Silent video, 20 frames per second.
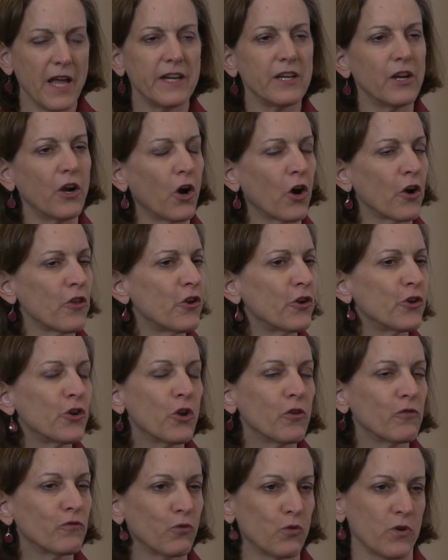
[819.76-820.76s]
And are there
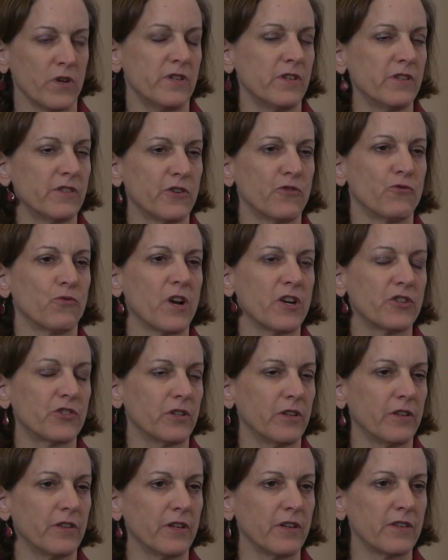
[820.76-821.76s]
no voices in
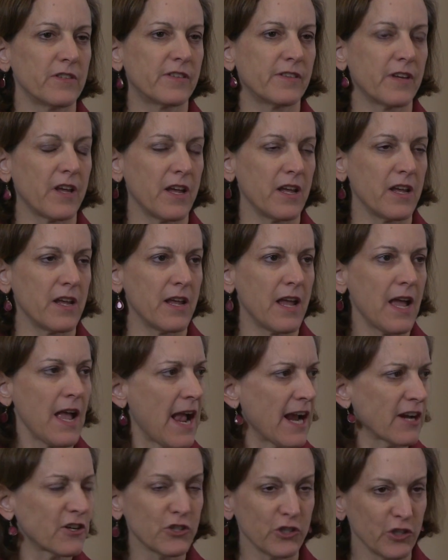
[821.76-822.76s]
Russia that say,
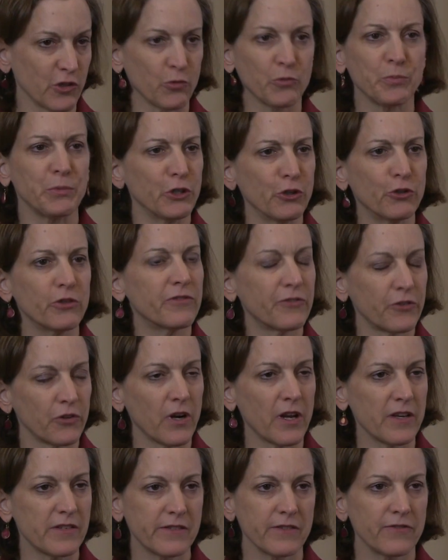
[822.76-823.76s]
actually, it would be good
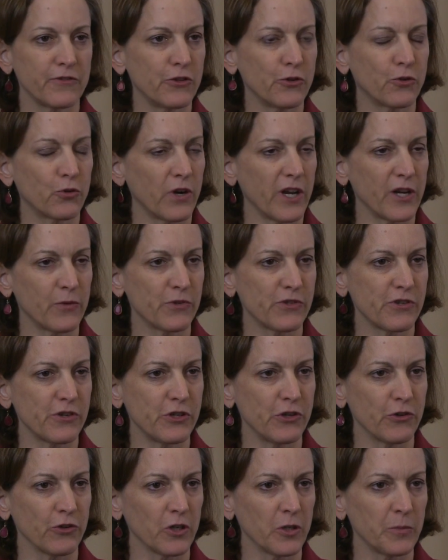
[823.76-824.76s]
for us if Ukraine was
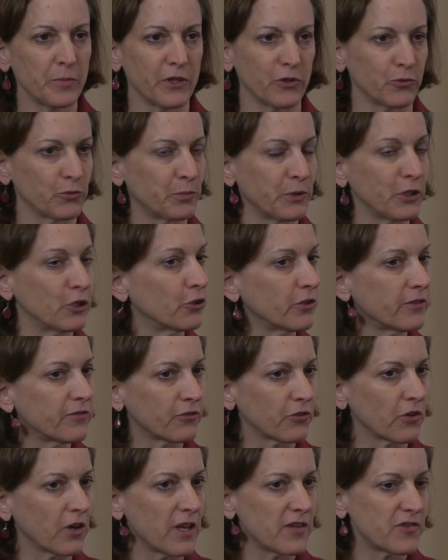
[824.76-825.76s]
in Europe, and it would be good
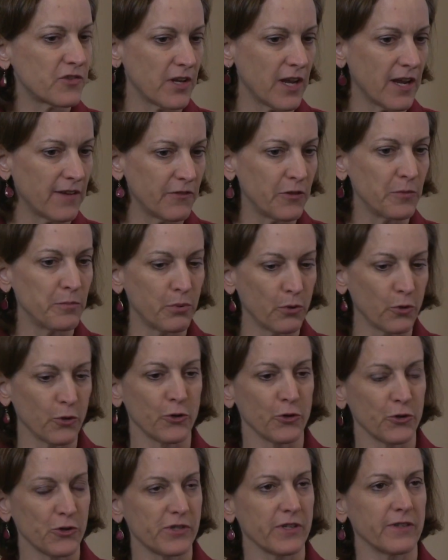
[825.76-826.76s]
for us to have the
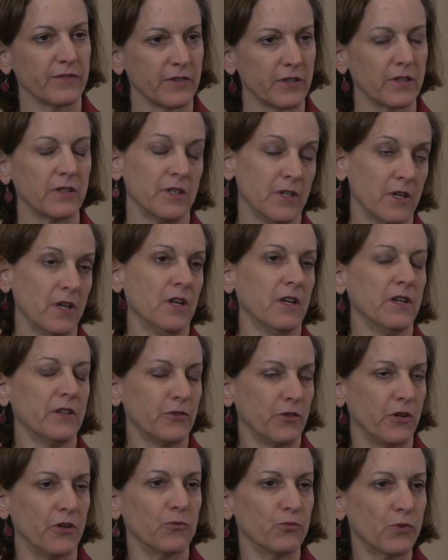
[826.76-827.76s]
borders of a
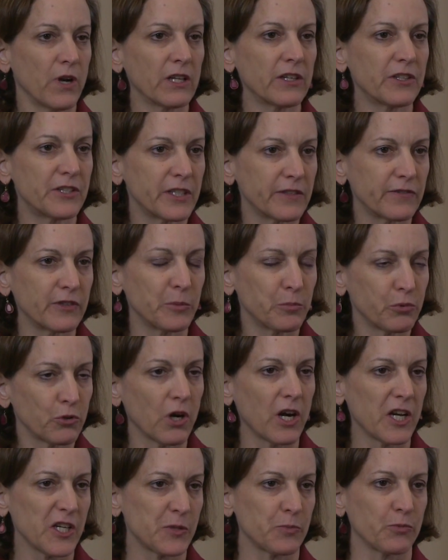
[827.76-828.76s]
relatively
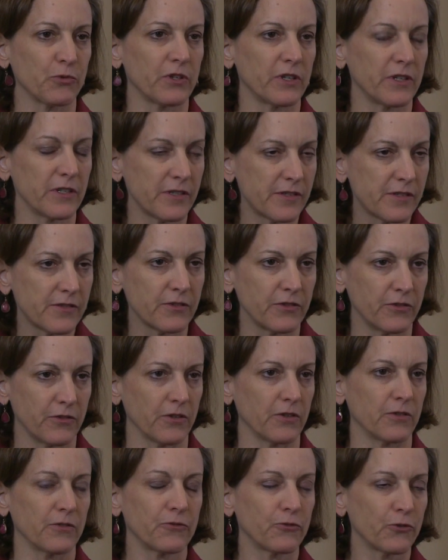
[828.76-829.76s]
prosperous
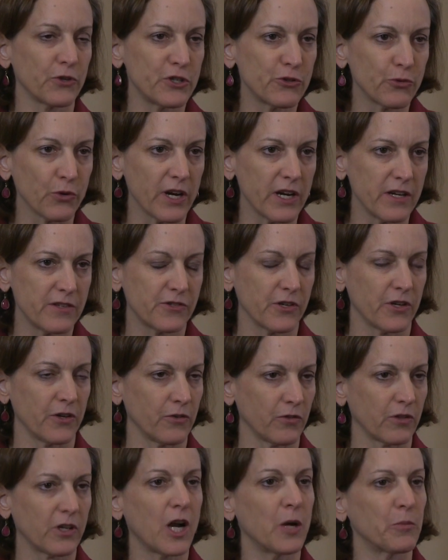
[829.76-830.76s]
free trade
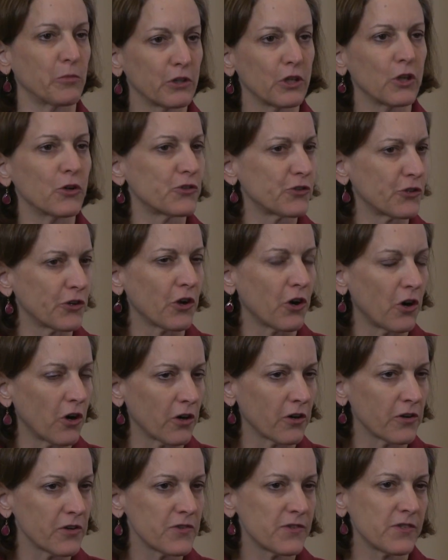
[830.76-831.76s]
zone come closer to
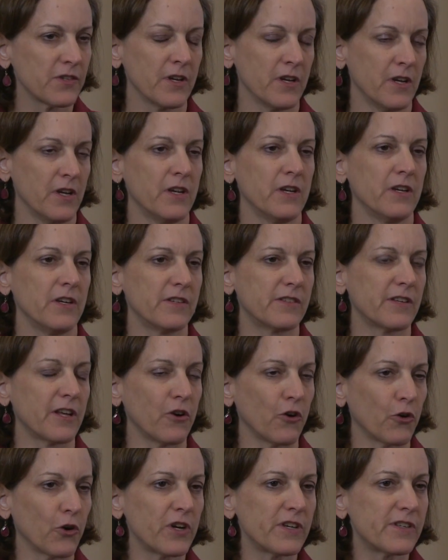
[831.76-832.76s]
ours? Is
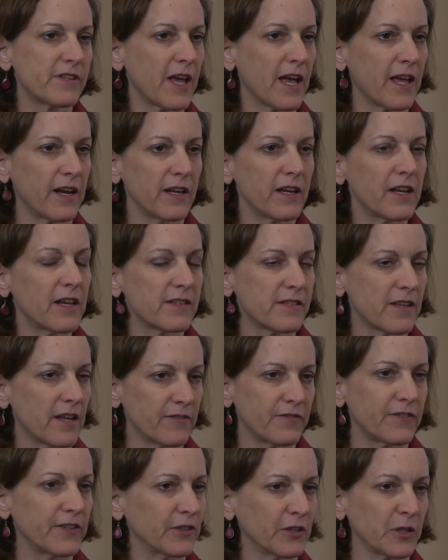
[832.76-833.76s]
that, or has
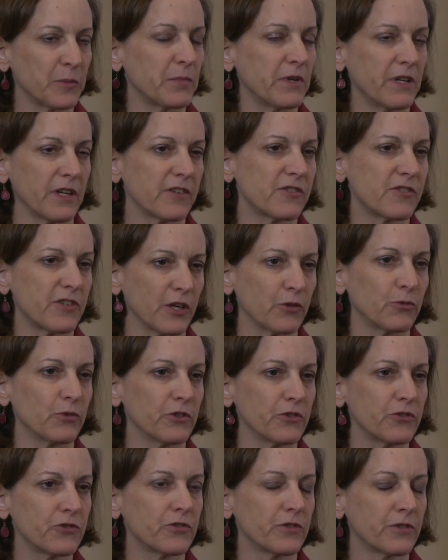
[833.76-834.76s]
that feeling been
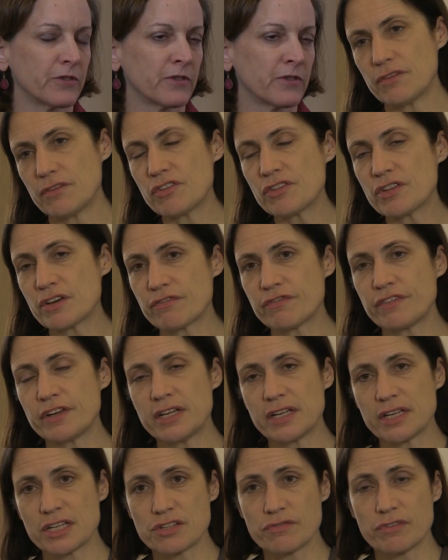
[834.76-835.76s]
extinguished? think that
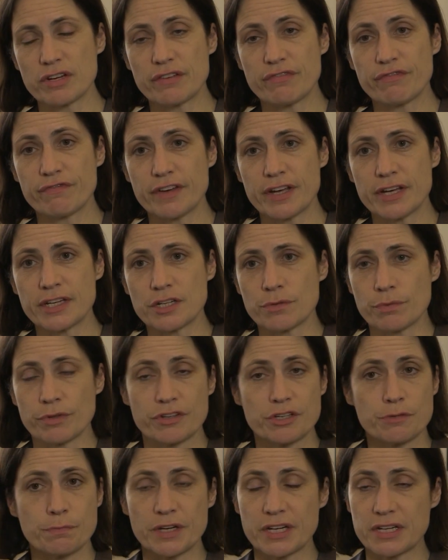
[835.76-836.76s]
feeling has really faded. Whether
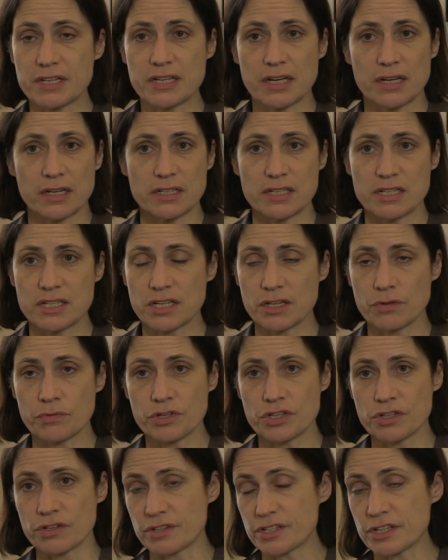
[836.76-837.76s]
it's been entirely
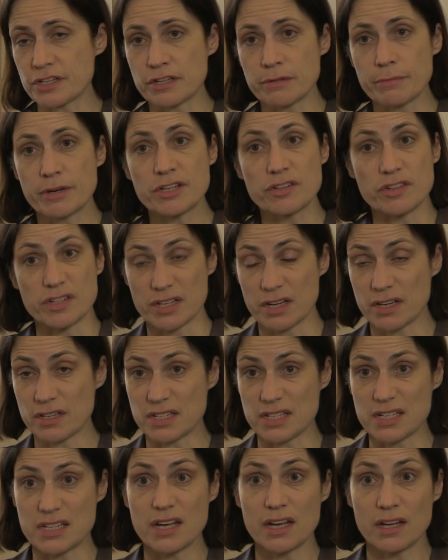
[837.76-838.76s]
distinguished or not is another matter. It's hard
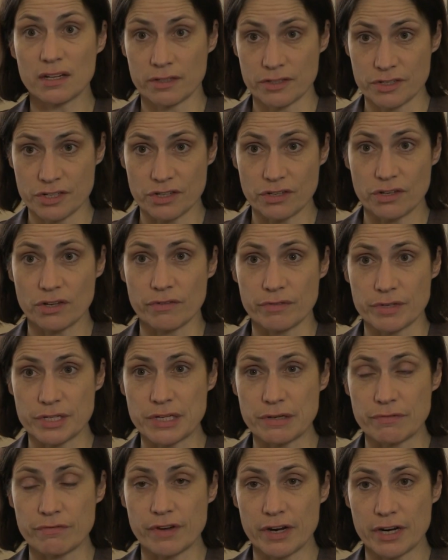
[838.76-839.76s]
to tell under the current
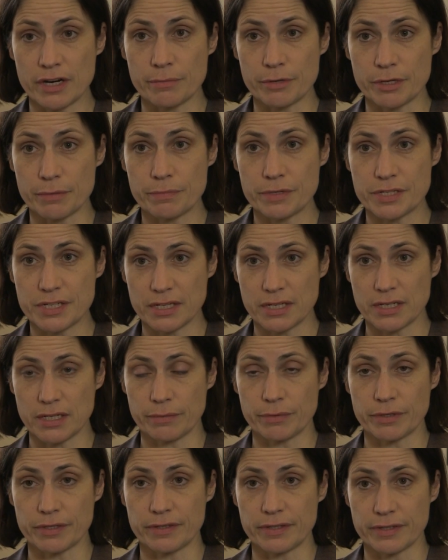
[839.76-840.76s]
environment, particularly
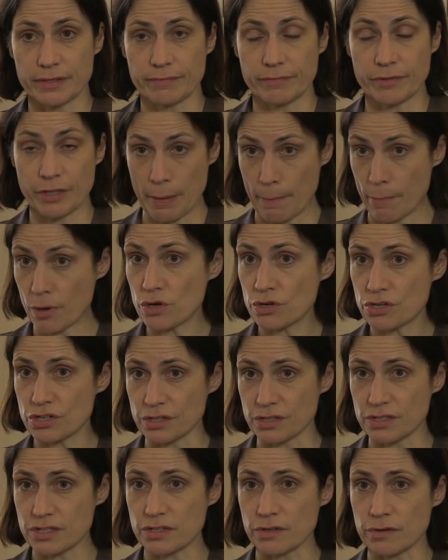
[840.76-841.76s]
with the
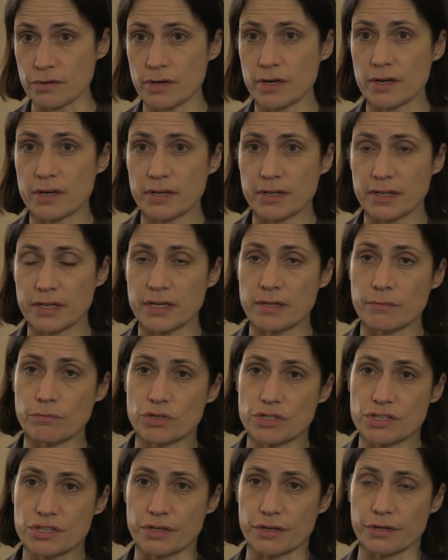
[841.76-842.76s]
emotions so high in
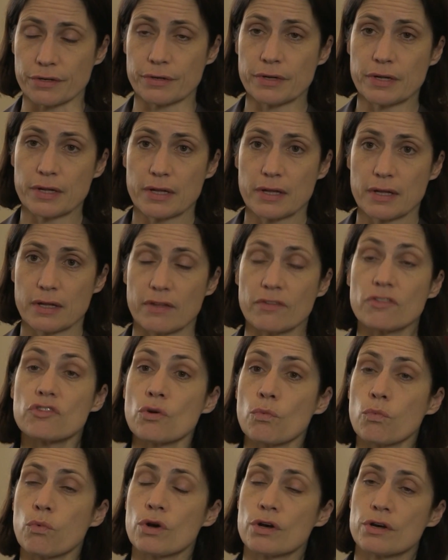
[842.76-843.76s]
Moscow. I think
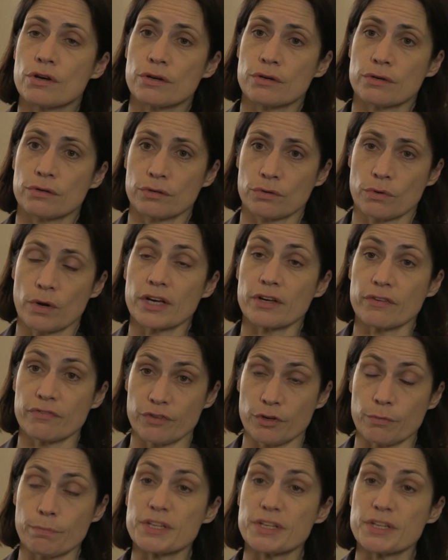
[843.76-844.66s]
there were quite a few